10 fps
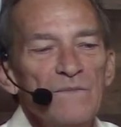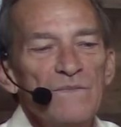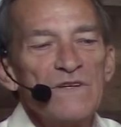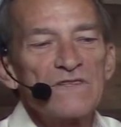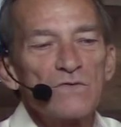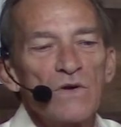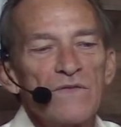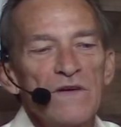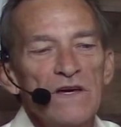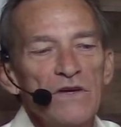distorted
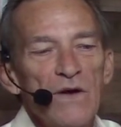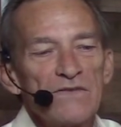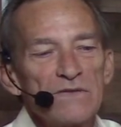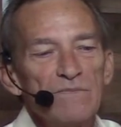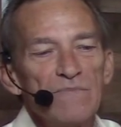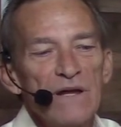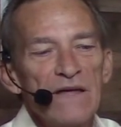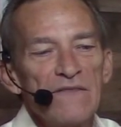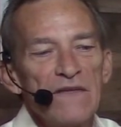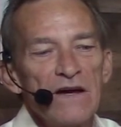thing. You have some
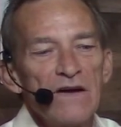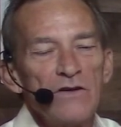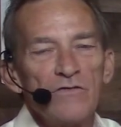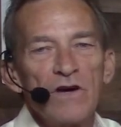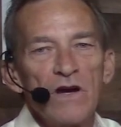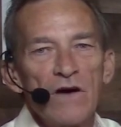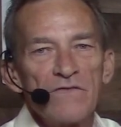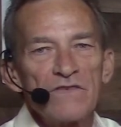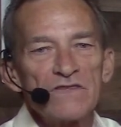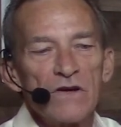blood there. You cut off
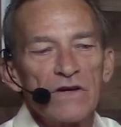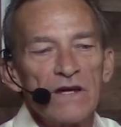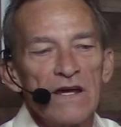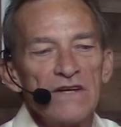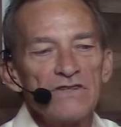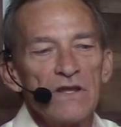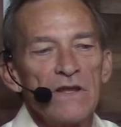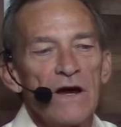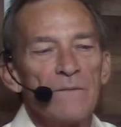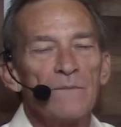the circulation
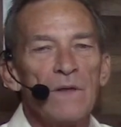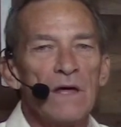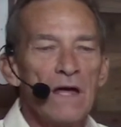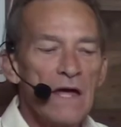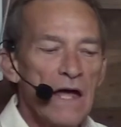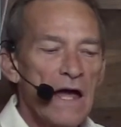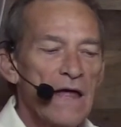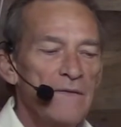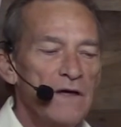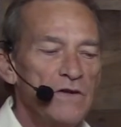there.
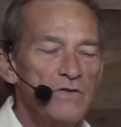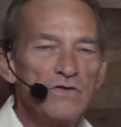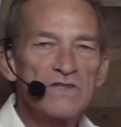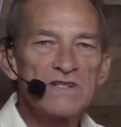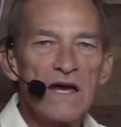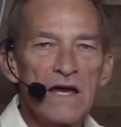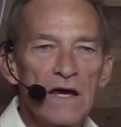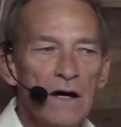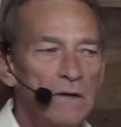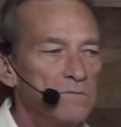And then you just take
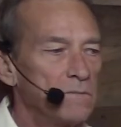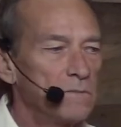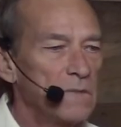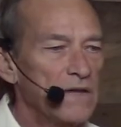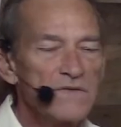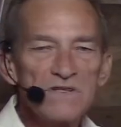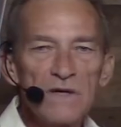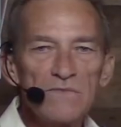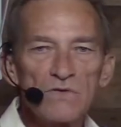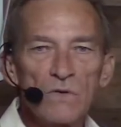like the
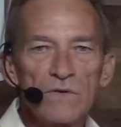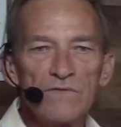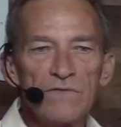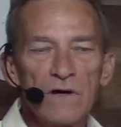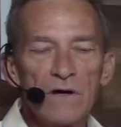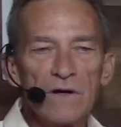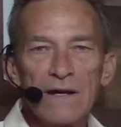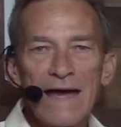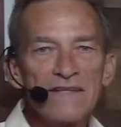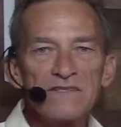same sort of
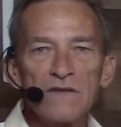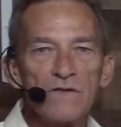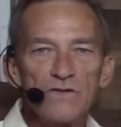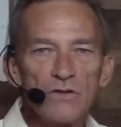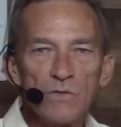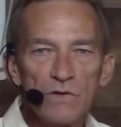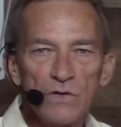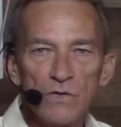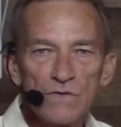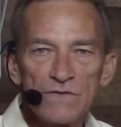lancet that you would
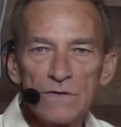use